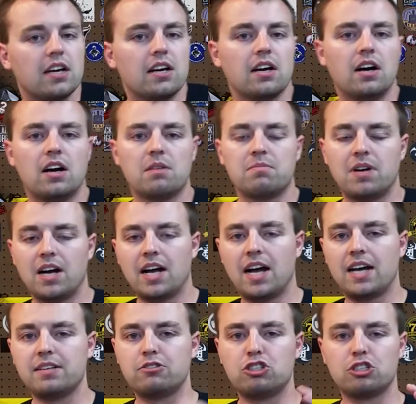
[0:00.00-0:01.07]

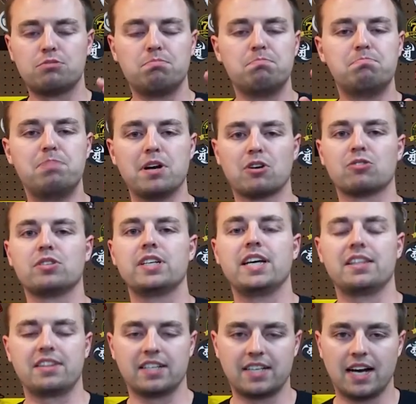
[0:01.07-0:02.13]
I just barely
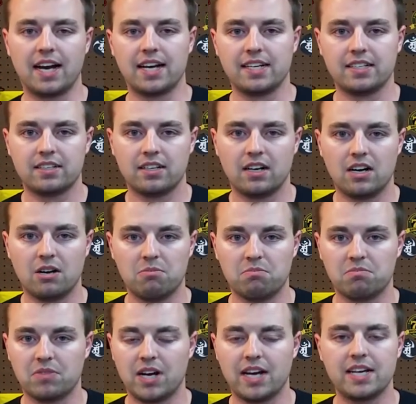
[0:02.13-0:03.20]
hit the guy.
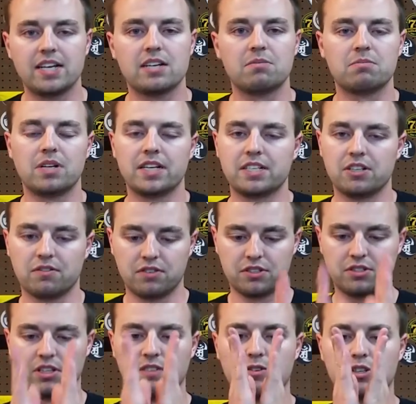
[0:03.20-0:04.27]
I hit him like, if the
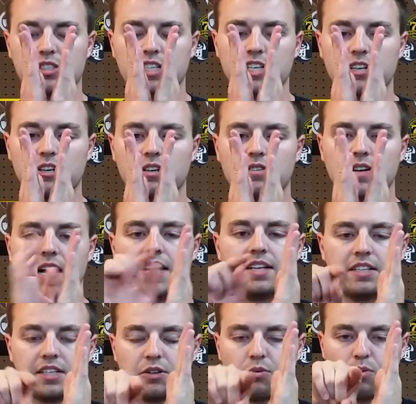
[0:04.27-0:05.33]
sliver's here, I hit
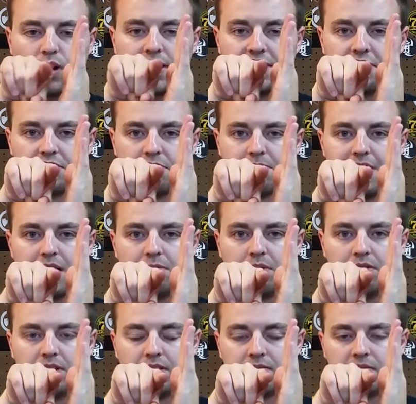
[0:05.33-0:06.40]
like right here at the bottom
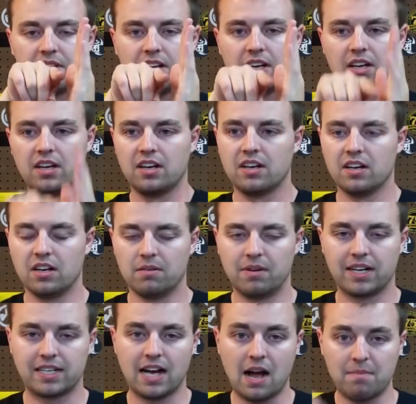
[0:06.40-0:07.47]
of it.
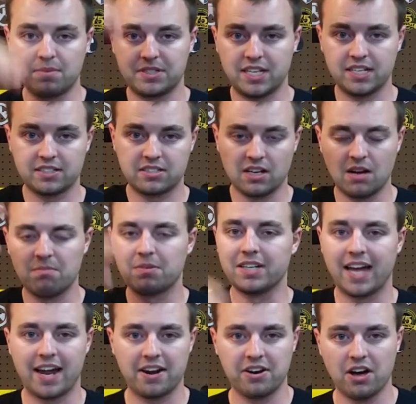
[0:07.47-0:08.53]
I compensated some, but
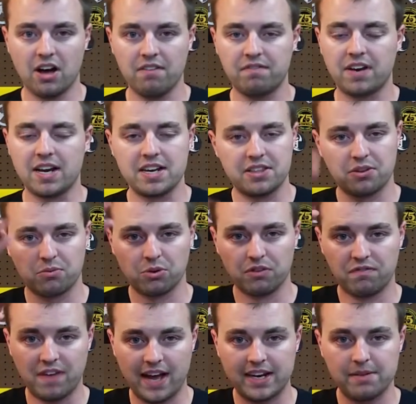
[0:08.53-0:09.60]
not enough. I didn't hit the real
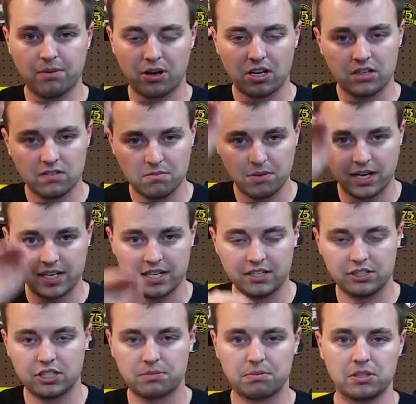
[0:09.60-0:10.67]
fatty part of it, but I hit
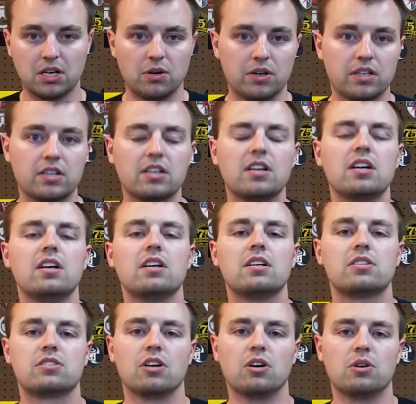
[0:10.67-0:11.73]
just below it.
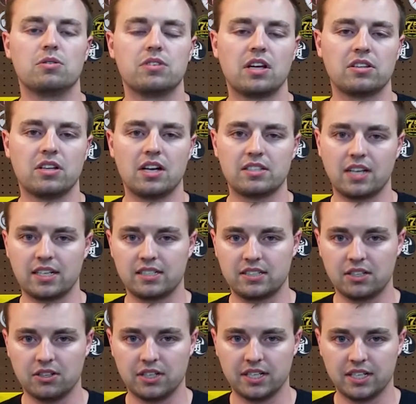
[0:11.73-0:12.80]
So nonetheless, I
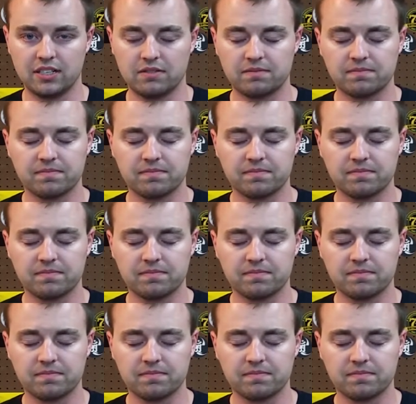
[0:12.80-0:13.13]
still hit it.